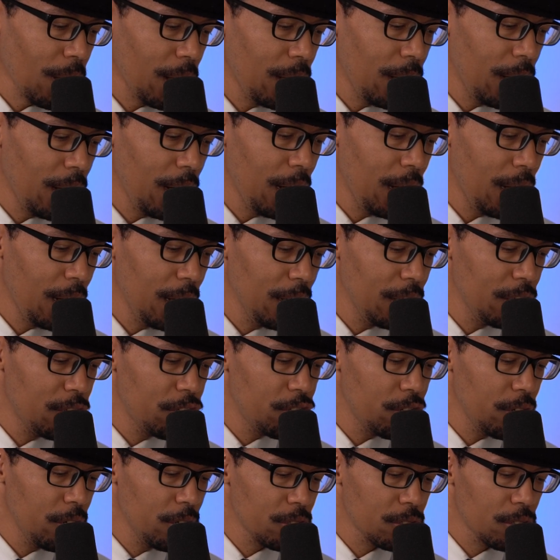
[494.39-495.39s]
it
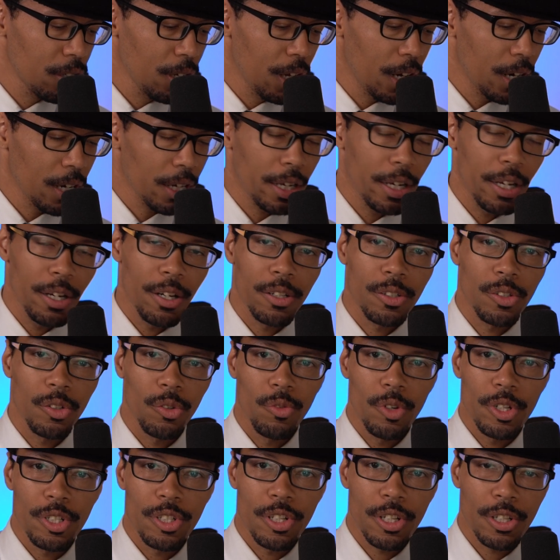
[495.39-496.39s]
shares a lot of
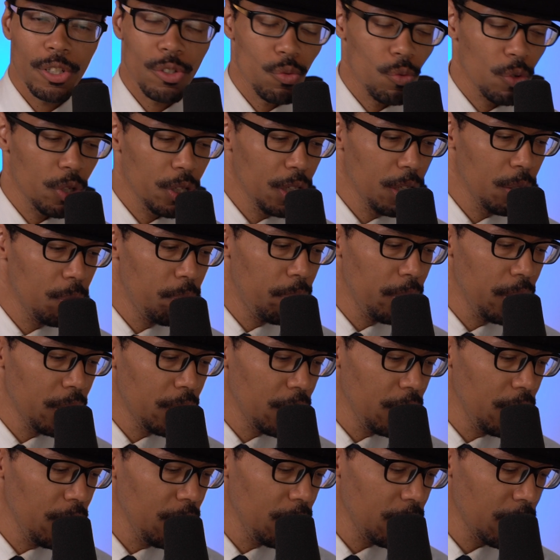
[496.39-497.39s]
characteristics with
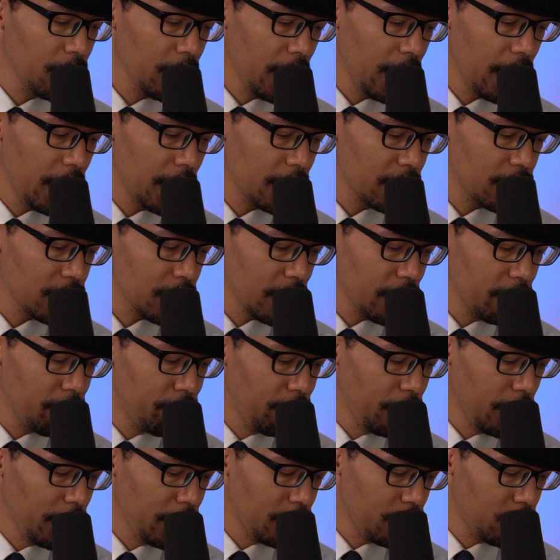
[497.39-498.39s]
Hibiki as a
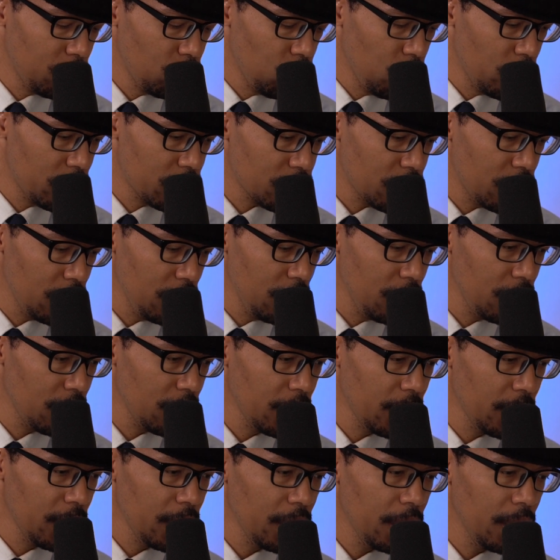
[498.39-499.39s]
blended whiskey
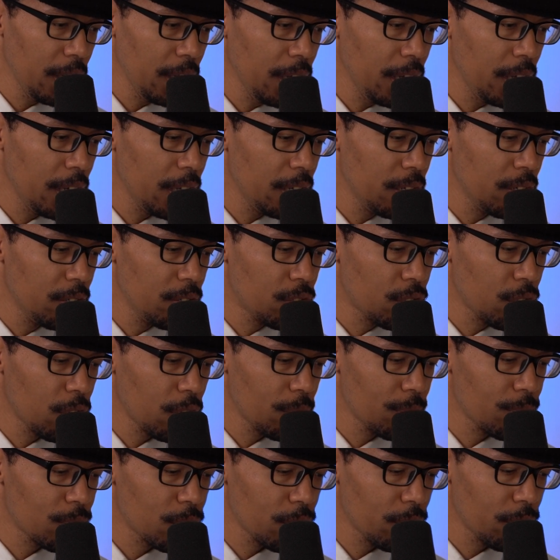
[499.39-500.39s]
in
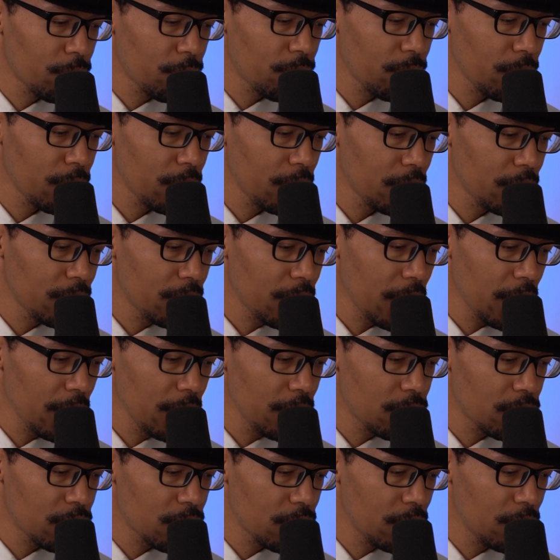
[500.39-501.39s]
terms of
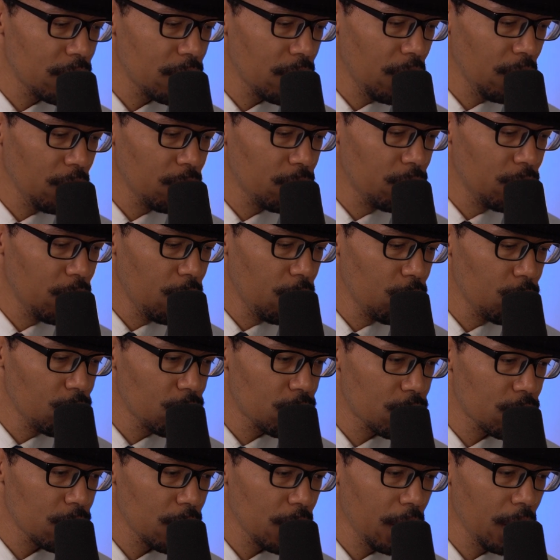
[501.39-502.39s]
taste and other
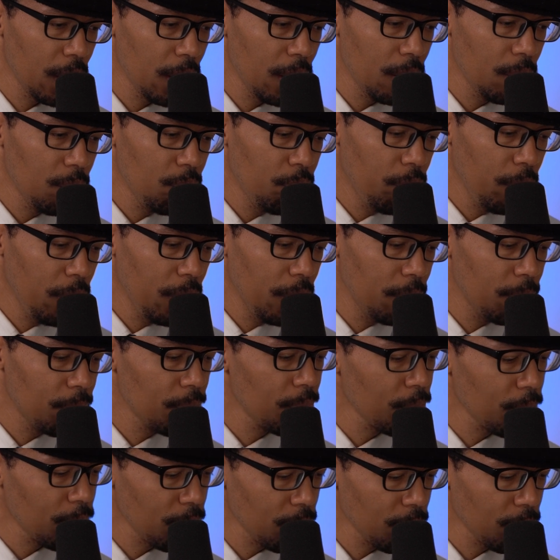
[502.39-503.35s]
notes. But